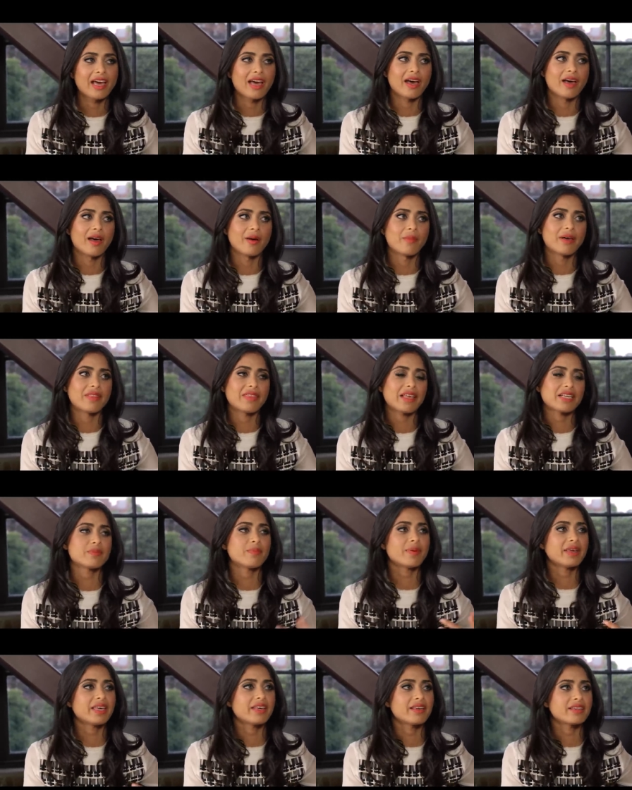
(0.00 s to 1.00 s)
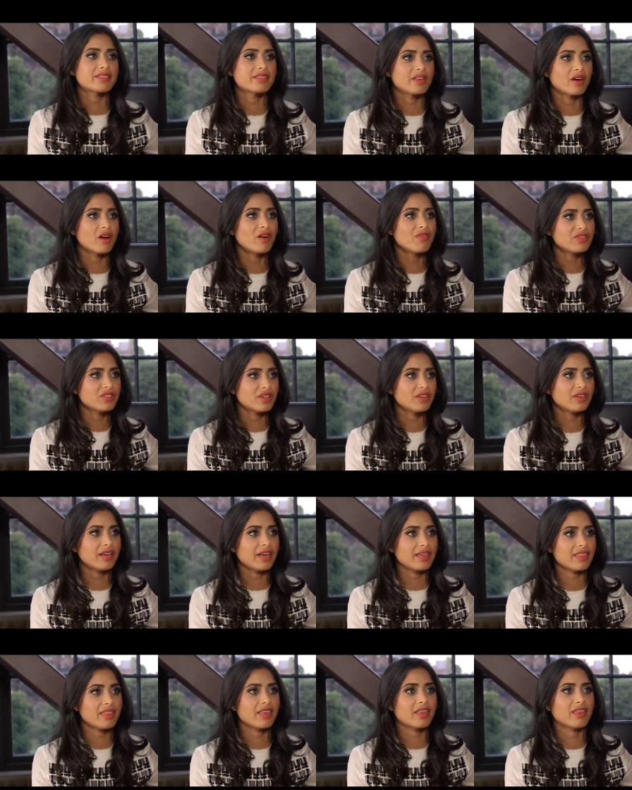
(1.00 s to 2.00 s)
Um, and that's because often
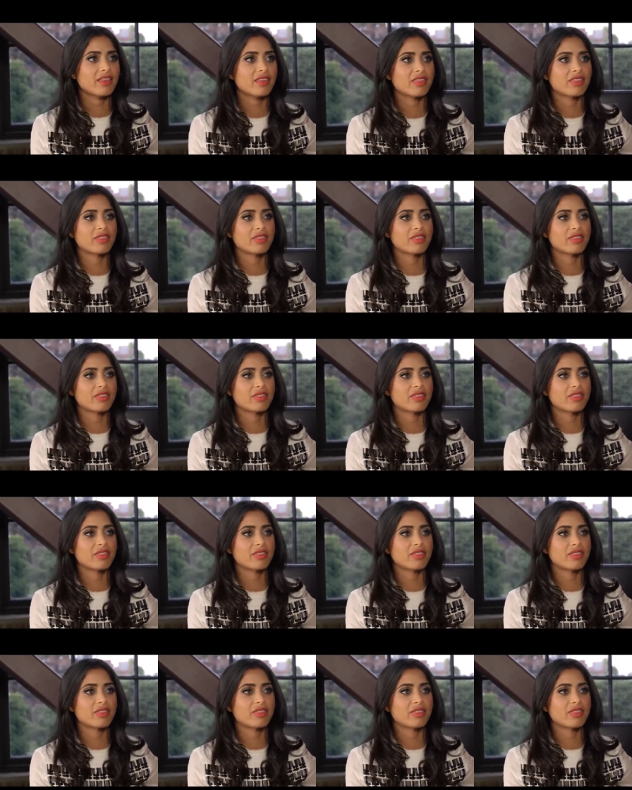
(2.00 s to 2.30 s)
I think